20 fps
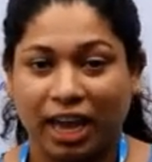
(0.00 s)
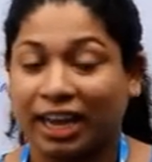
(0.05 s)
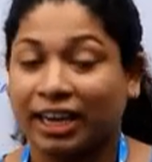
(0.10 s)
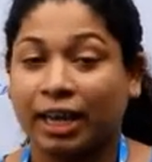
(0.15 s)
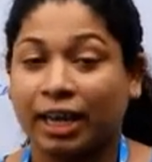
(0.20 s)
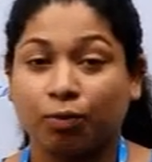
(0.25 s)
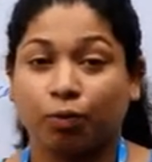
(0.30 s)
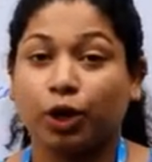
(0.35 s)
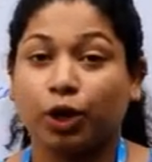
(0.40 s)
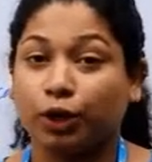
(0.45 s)

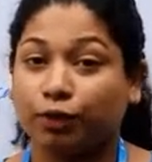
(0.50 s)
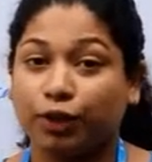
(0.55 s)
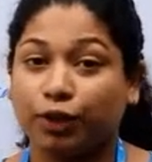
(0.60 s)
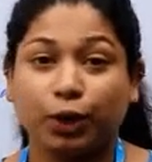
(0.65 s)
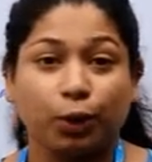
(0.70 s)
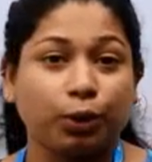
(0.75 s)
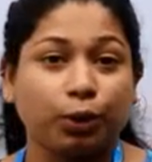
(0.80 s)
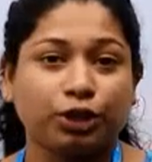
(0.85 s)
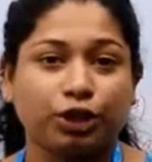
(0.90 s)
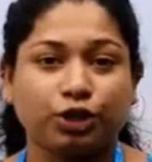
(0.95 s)
and I'm one of
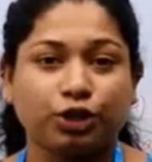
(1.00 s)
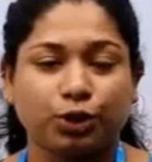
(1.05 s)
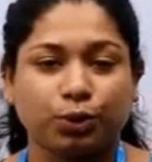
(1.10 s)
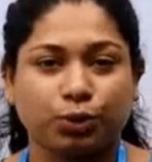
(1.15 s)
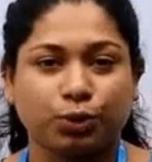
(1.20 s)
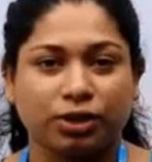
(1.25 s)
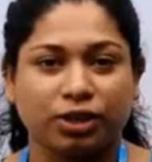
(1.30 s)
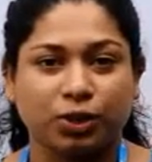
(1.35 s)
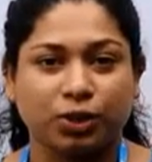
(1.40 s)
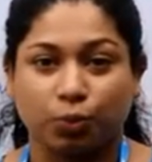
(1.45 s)
the OET
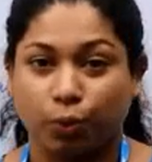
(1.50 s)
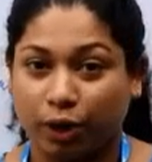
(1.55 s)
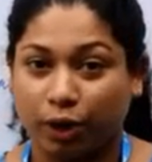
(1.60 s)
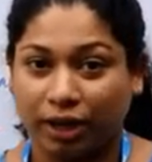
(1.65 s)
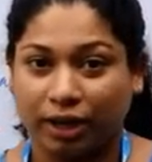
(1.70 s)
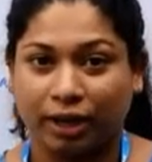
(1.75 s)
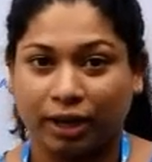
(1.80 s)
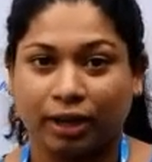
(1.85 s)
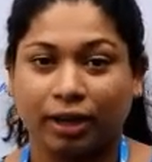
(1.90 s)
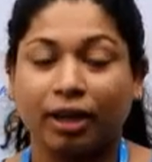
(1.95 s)
tutors
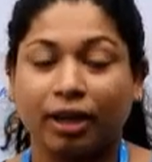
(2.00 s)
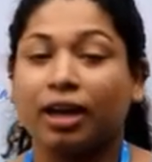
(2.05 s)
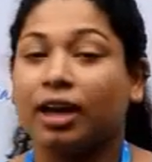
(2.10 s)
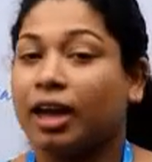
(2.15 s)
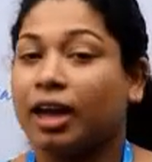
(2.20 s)
working